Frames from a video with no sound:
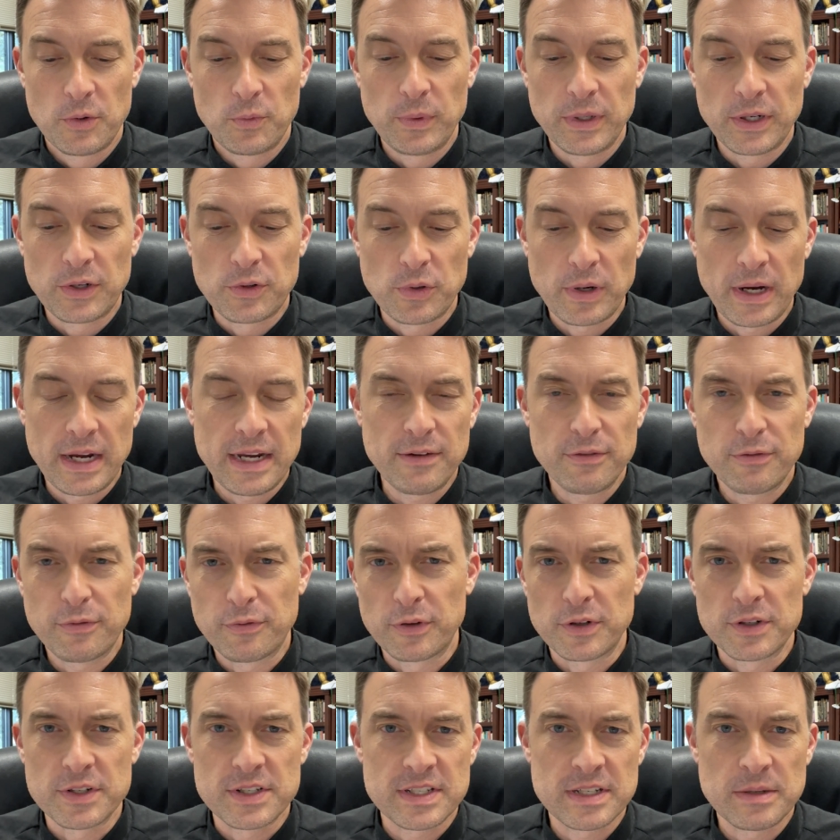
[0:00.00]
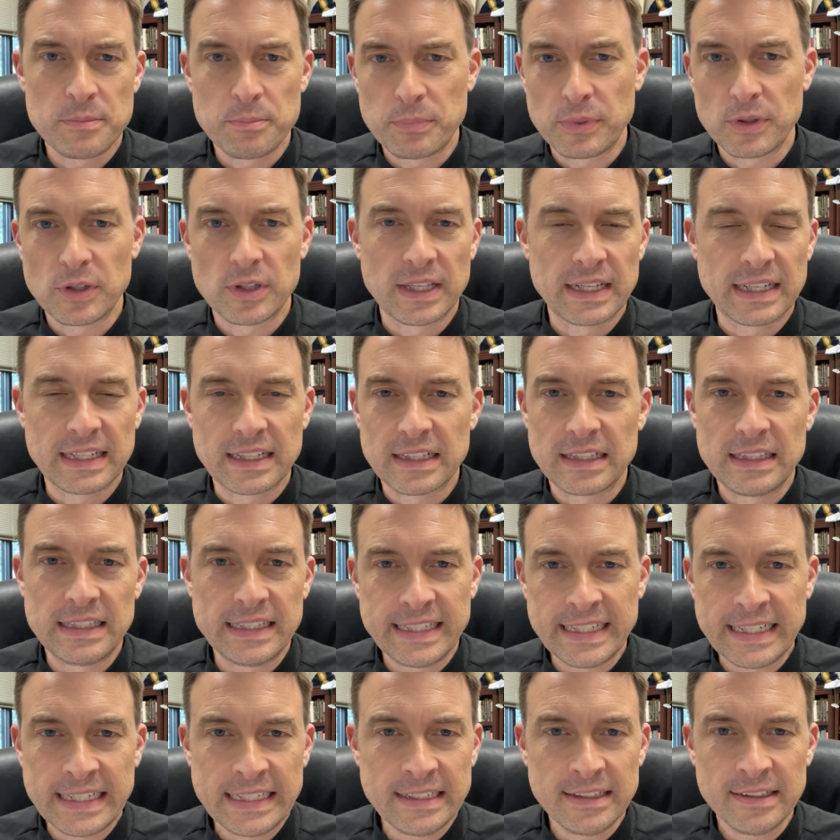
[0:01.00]
we crave for simple and
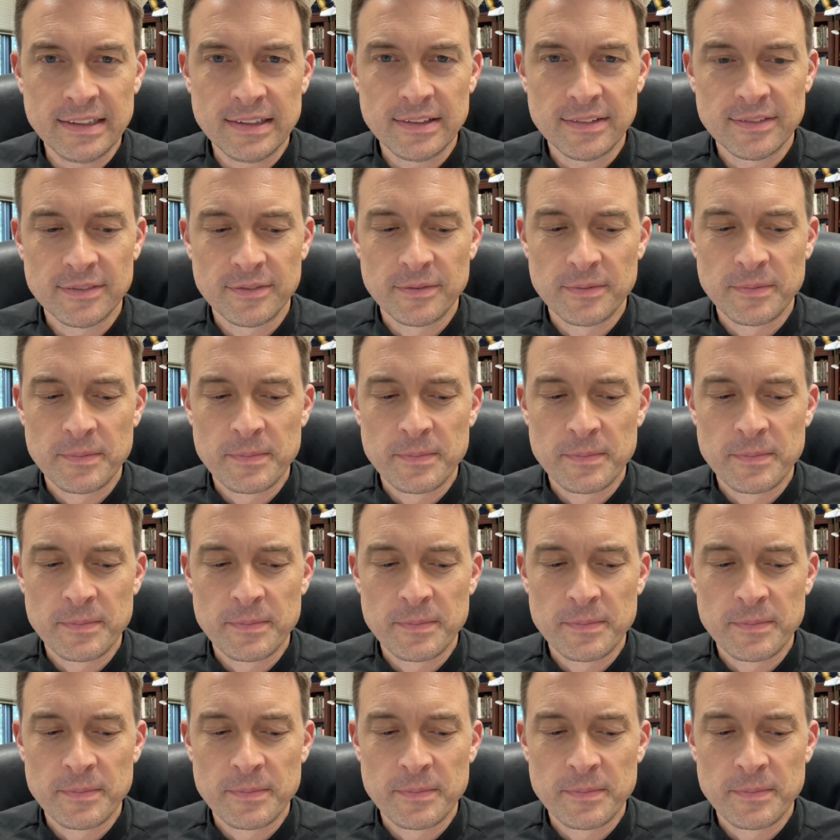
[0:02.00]
clean